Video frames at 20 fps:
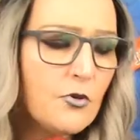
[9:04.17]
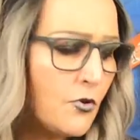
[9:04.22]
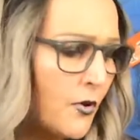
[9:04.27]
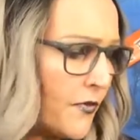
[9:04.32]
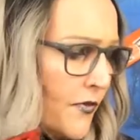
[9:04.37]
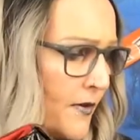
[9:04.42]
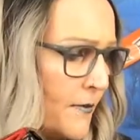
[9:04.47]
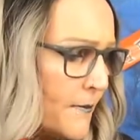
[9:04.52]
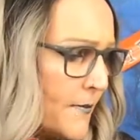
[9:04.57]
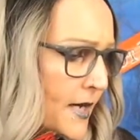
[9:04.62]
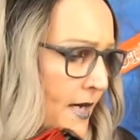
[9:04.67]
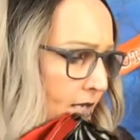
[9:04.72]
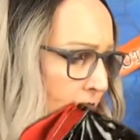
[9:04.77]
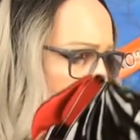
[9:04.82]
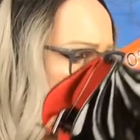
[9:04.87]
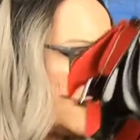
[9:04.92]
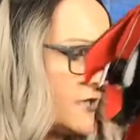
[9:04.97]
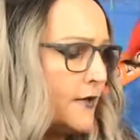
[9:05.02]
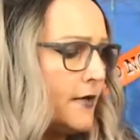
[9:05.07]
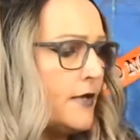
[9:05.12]
but nothing
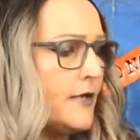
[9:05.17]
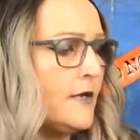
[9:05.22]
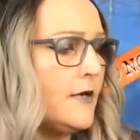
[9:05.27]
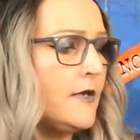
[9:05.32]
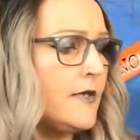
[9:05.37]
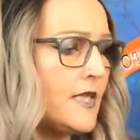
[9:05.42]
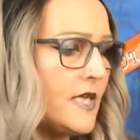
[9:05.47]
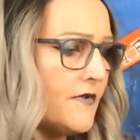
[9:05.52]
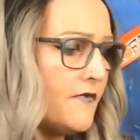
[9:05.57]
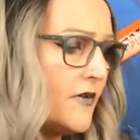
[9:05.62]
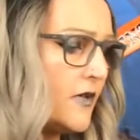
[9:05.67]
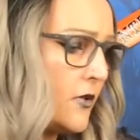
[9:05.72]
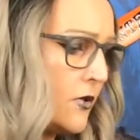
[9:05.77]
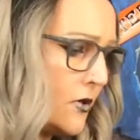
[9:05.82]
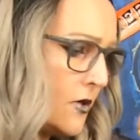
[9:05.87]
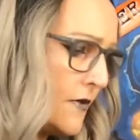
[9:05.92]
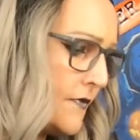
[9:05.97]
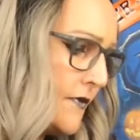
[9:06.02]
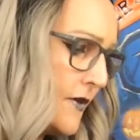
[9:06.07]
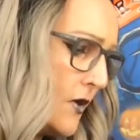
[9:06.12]
major. Now, if I
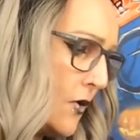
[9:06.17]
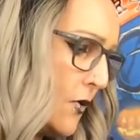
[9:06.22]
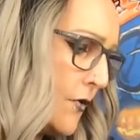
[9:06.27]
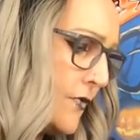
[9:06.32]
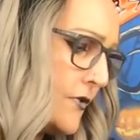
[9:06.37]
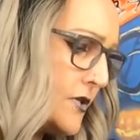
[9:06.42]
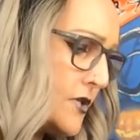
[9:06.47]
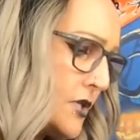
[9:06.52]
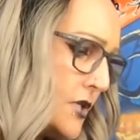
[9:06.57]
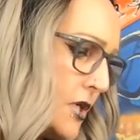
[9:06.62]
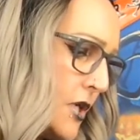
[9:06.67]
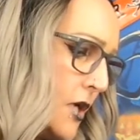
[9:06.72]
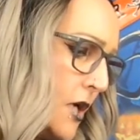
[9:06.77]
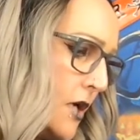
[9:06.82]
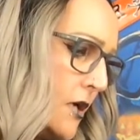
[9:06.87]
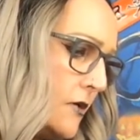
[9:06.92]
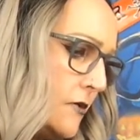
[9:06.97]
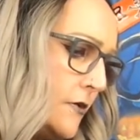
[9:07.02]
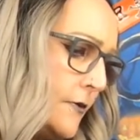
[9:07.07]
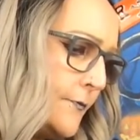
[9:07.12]
look at the other
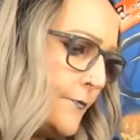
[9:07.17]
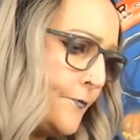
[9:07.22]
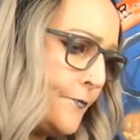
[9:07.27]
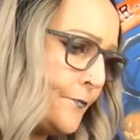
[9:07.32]
shoe,